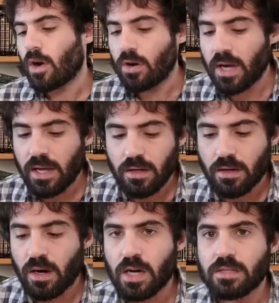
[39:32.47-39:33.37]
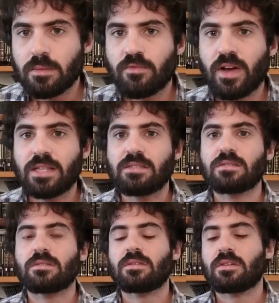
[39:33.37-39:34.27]
Okay, awesome, friends.
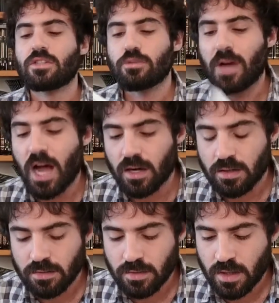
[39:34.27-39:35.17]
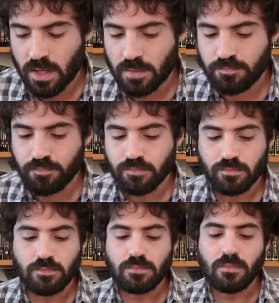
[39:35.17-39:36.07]
Geschmack. Um,
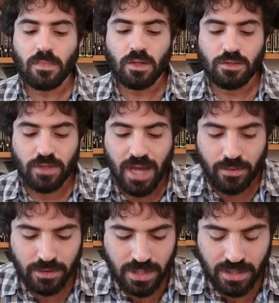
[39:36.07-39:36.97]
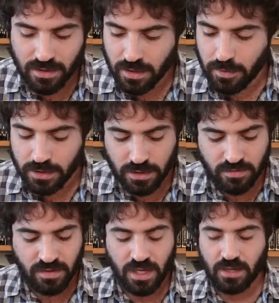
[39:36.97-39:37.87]
so yeah, we just got into a bunch
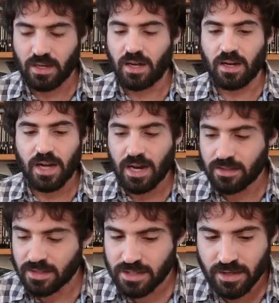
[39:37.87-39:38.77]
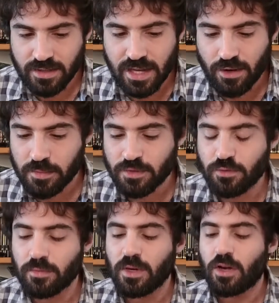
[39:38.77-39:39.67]
of like uh, agaditas there at the end, almost
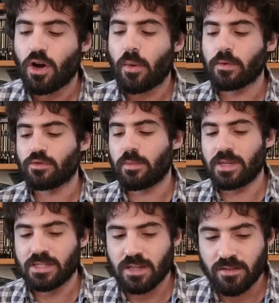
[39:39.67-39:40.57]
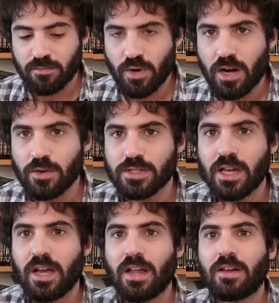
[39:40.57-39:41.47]
rem- almost reminiscent of
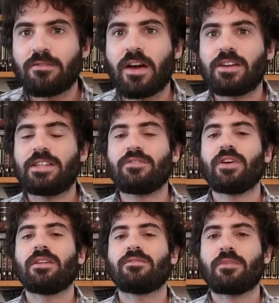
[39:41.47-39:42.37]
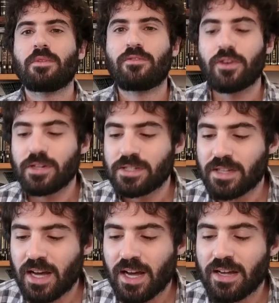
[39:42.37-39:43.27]
brachos, very different from the
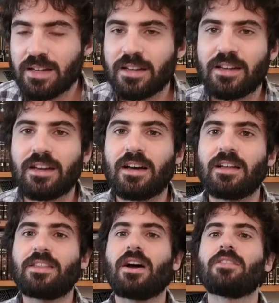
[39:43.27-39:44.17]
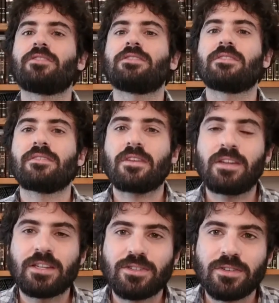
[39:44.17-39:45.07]
first uh, uh, the other
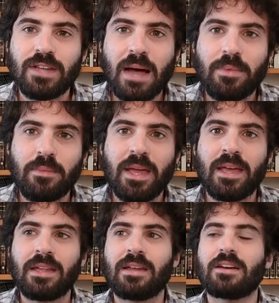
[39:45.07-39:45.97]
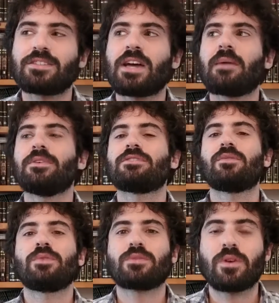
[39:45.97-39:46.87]
initial dapim in
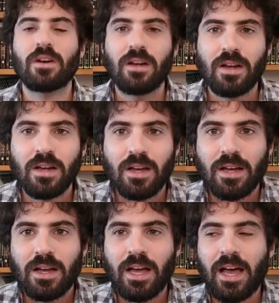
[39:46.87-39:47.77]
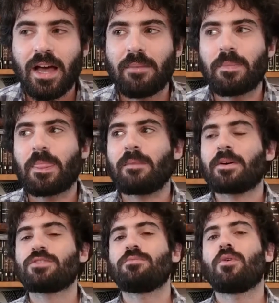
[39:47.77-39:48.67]
Shabbos, which were um,
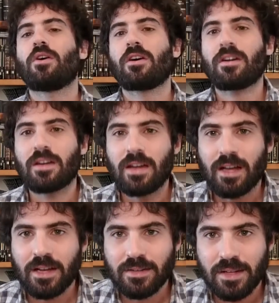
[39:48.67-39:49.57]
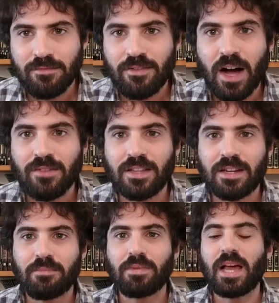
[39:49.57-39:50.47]
much more uh, involved
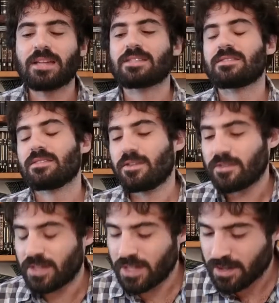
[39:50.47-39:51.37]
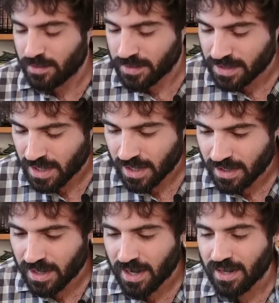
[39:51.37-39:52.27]
and complex. Over here, there was
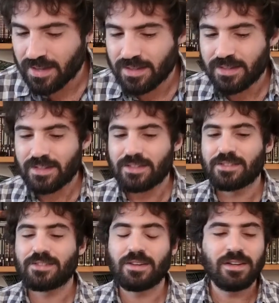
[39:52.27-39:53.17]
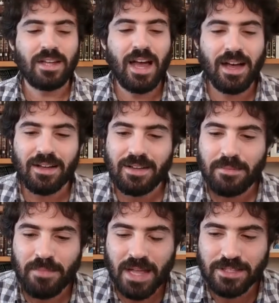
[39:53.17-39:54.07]
like, uh, so yeah,
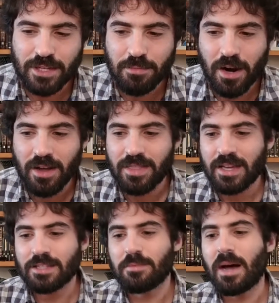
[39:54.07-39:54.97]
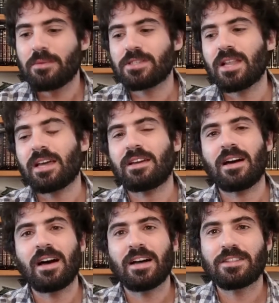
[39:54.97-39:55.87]
man, this Gemara thing, it's mamish like,
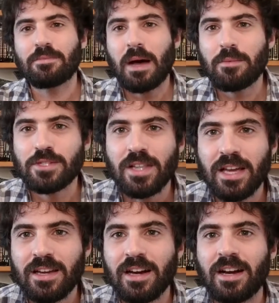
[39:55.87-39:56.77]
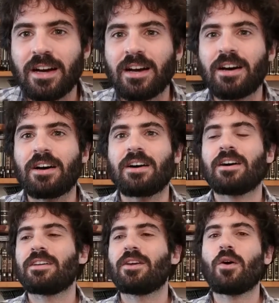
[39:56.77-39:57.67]
uh, it's mamish like uh,
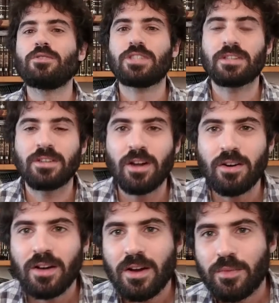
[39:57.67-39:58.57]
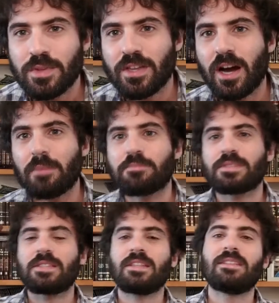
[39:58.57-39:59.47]
uh, an ocean, you know, with the
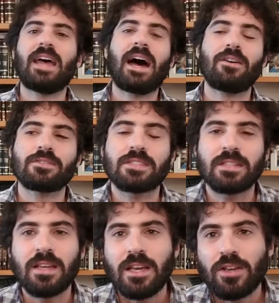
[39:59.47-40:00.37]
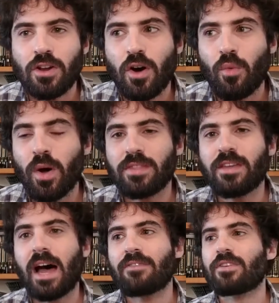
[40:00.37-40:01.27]
ups and the downs, and you know, one
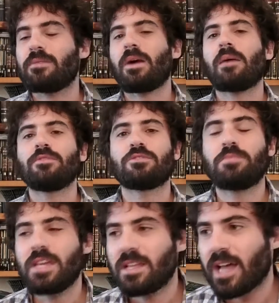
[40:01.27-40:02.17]
daf can mamish be